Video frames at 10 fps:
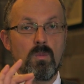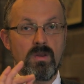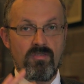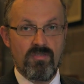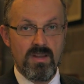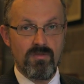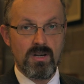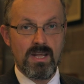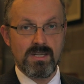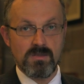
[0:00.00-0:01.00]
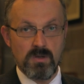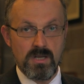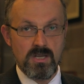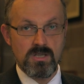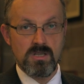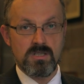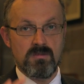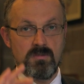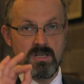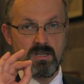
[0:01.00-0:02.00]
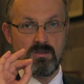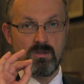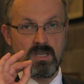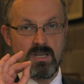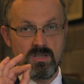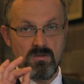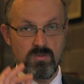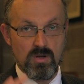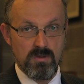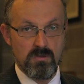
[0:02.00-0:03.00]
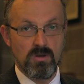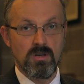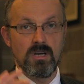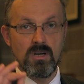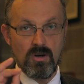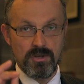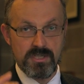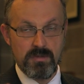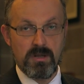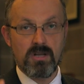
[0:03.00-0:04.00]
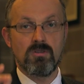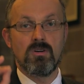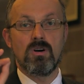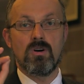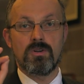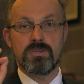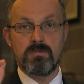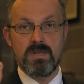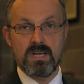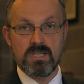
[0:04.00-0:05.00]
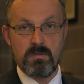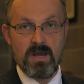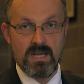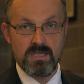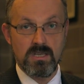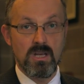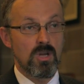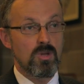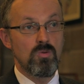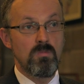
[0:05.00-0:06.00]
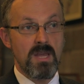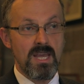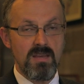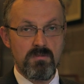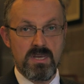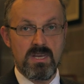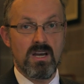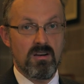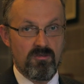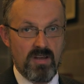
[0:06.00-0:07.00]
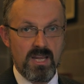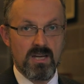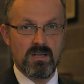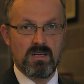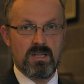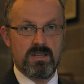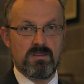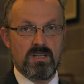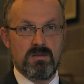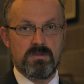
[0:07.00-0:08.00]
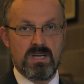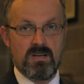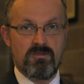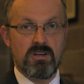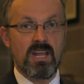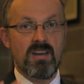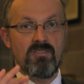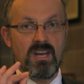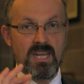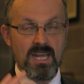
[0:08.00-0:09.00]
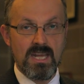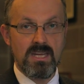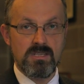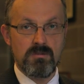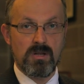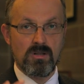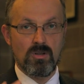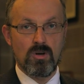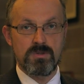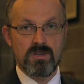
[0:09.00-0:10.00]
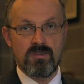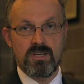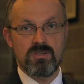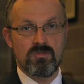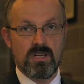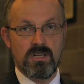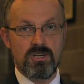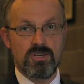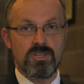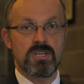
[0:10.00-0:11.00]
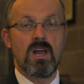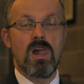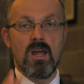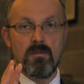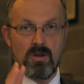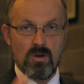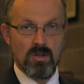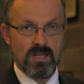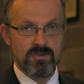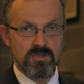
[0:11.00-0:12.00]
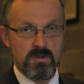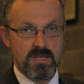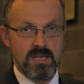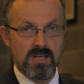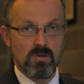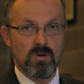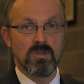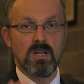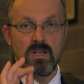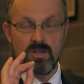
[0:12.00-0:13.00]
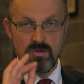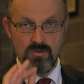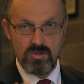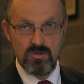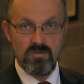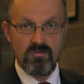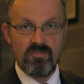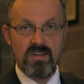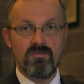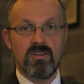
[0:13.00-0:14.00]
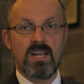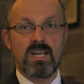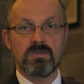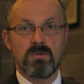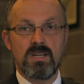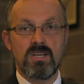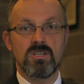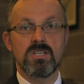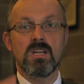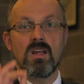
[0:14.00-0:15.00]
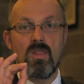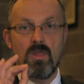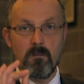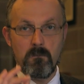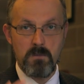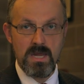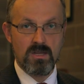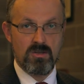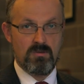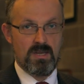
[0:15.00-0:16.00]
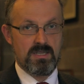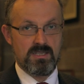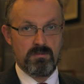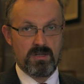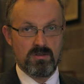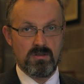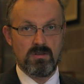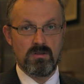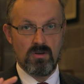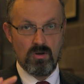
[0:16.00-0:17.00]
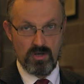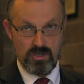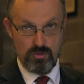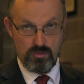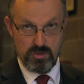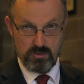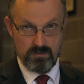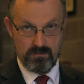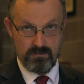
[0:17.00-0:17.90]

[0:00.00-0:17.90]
We favor explanations that make our location probable or typical or to be expected. You may be a very unlikely observer in very atypical observational conditions, but all else being equal, you shouldn't favor explanations that make you atypical or unusual.